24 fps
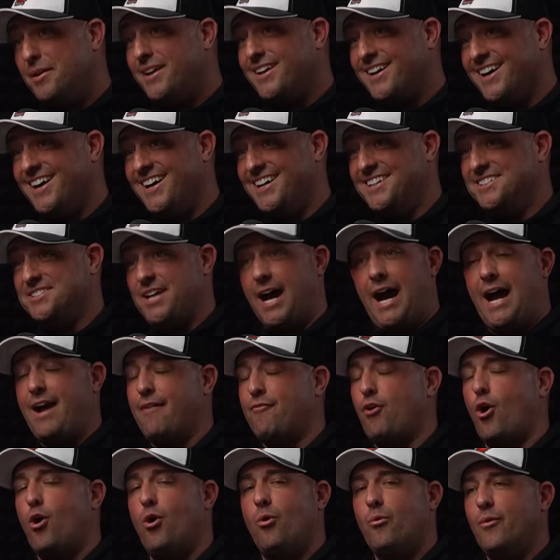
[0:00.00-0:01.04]
because I
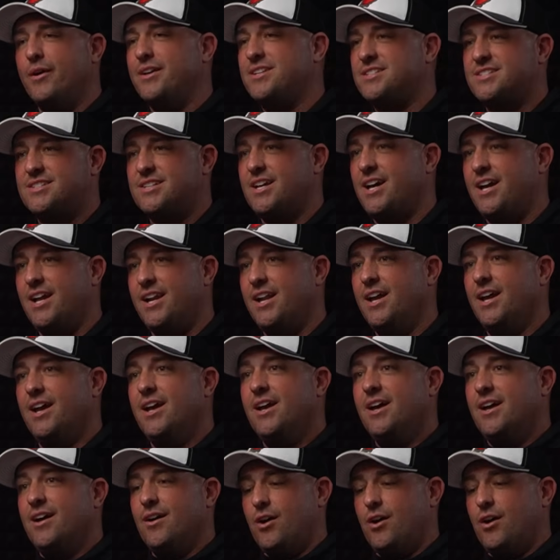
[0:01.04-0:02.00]
have always said.